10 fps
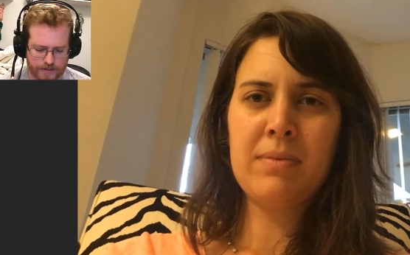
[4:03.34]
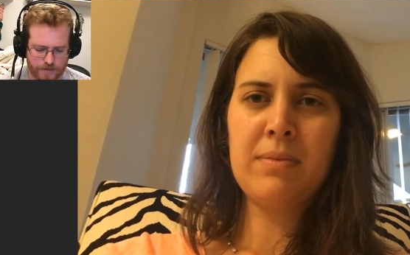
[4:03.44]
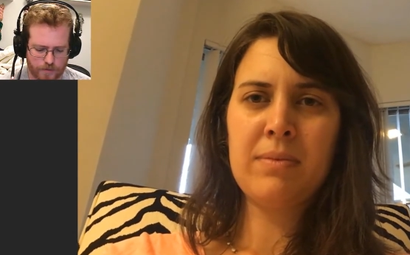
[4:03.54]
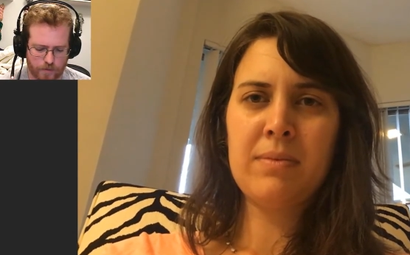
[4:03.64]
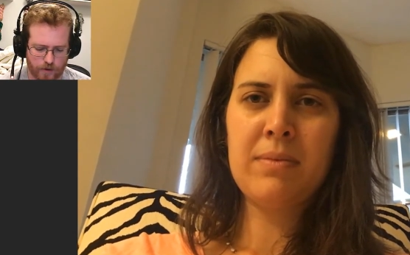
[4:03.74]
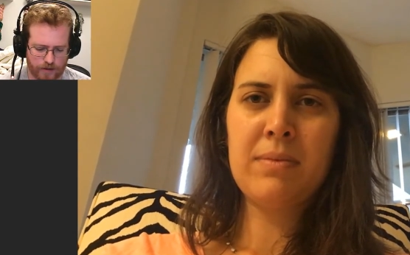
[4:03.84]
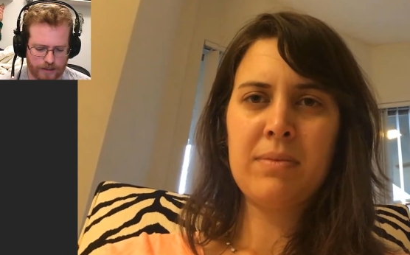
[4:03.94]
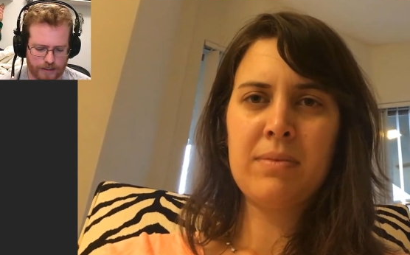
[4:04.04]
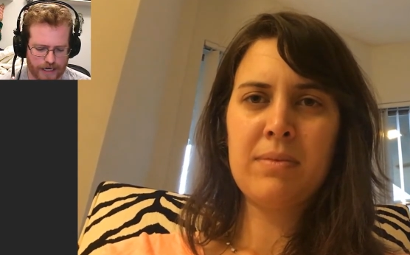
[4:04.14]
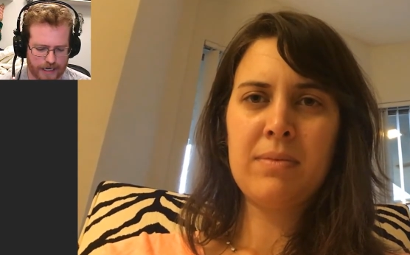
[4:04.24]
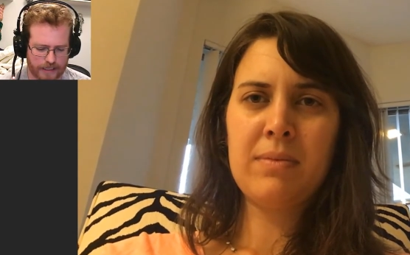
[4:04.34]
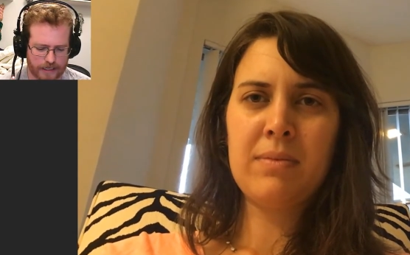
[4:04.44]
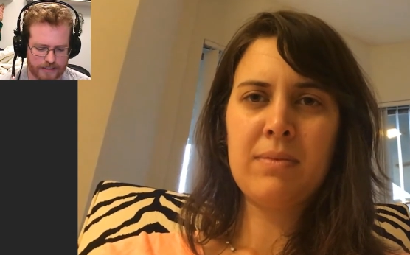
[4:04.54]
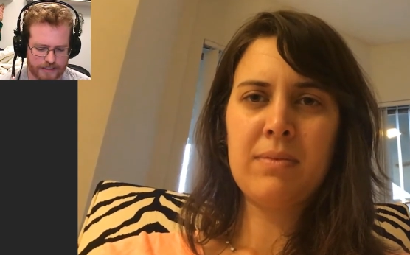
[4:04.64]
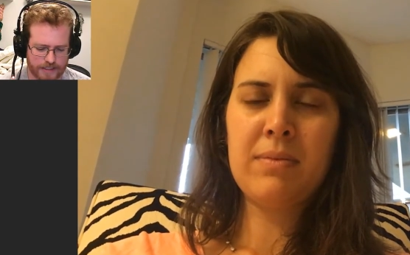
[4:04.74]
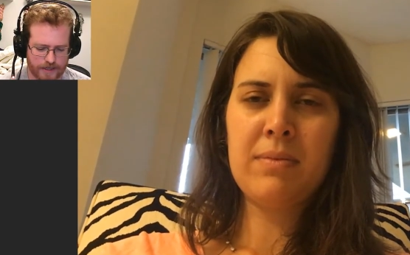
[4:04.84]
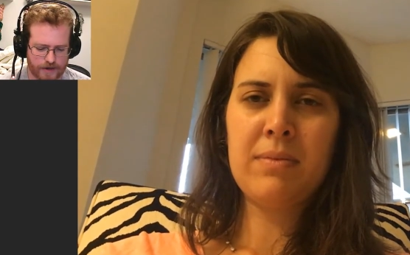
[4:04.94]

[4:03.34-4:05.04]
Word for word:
Speaker 1: wool and nylon. So